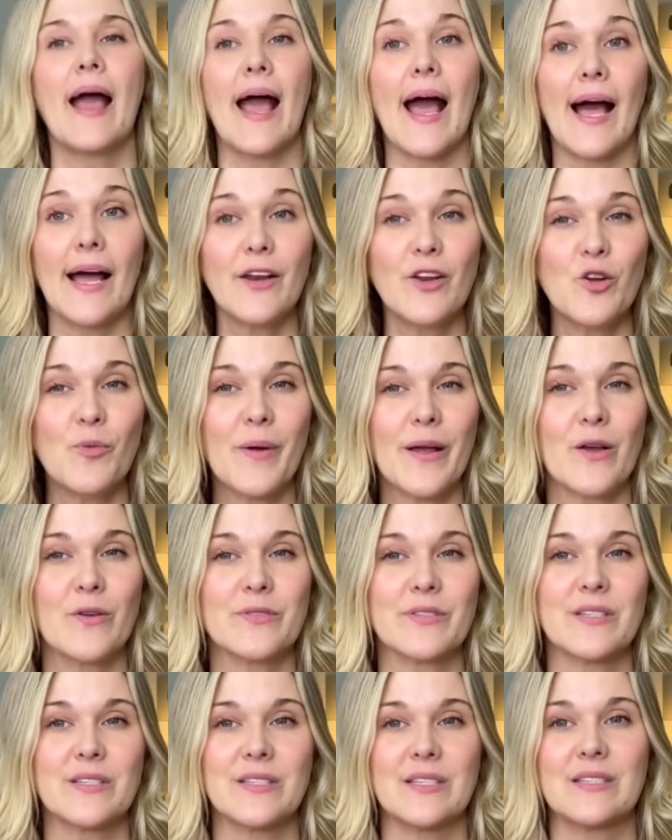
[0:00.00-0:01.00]

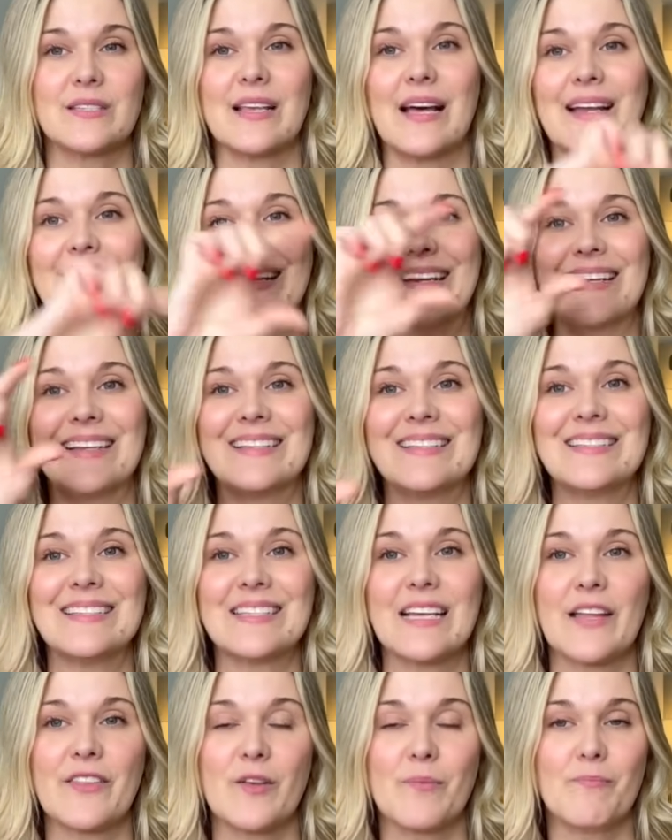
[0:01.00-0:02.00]
Adenomyosis is that
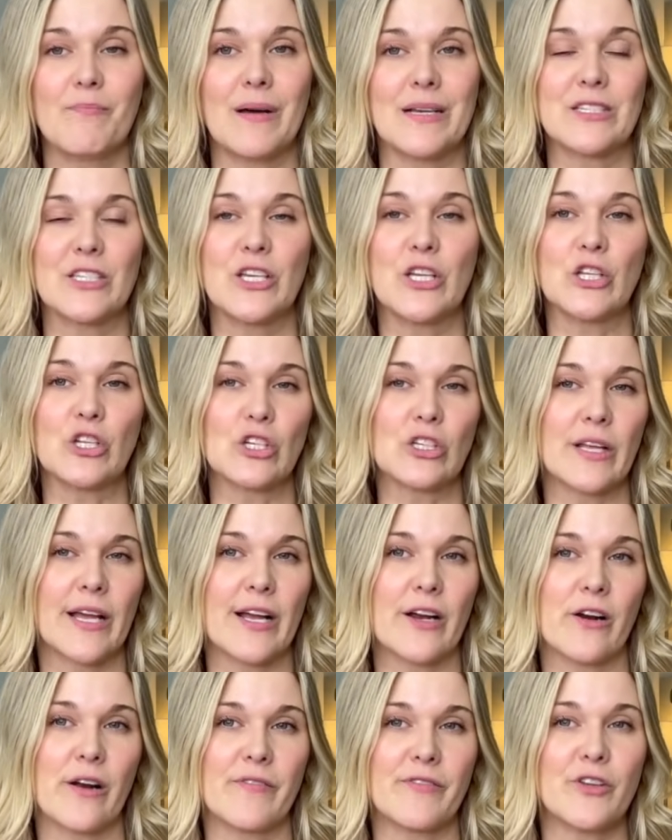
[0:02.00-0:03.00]
inside the muscular
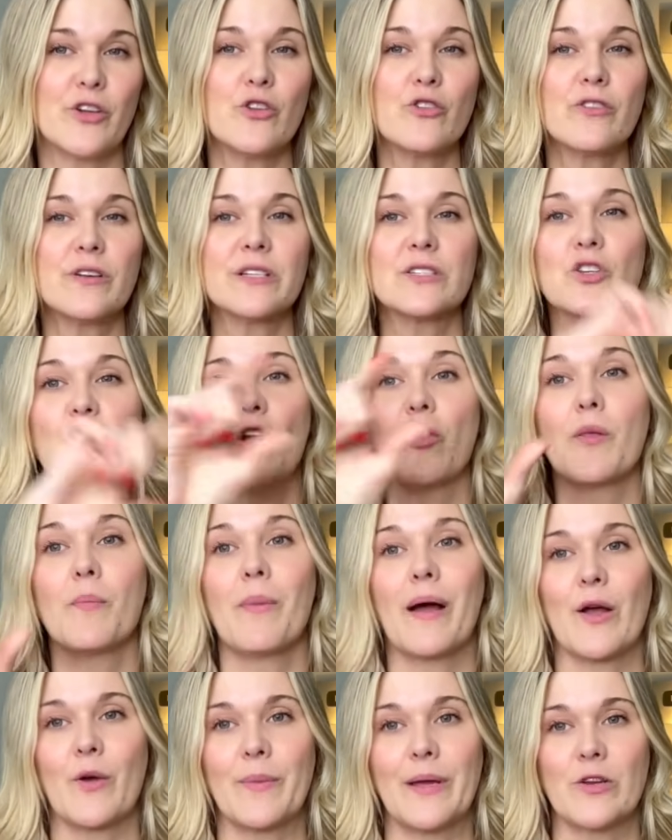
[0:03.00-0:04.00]
layer of the uterus called the
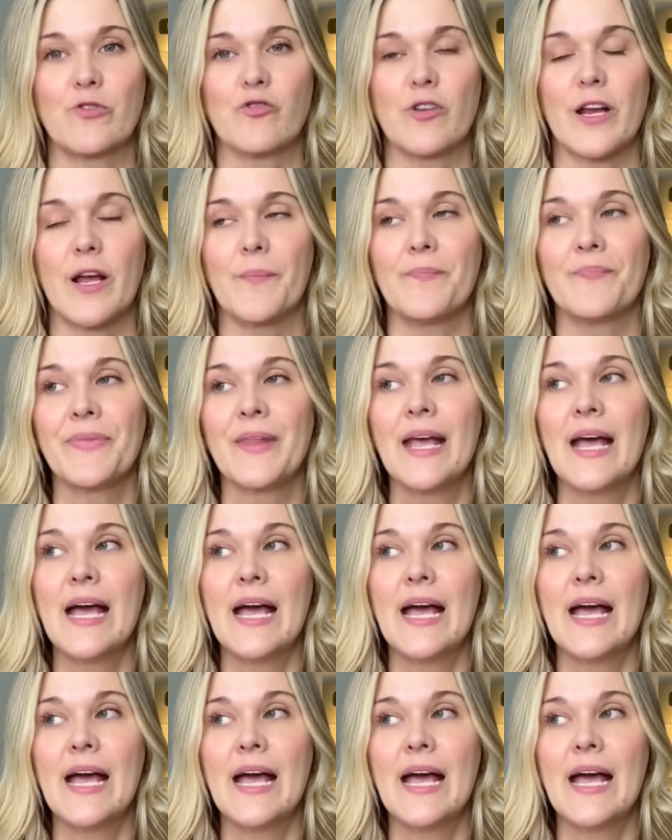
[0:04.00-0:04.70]
myometrium.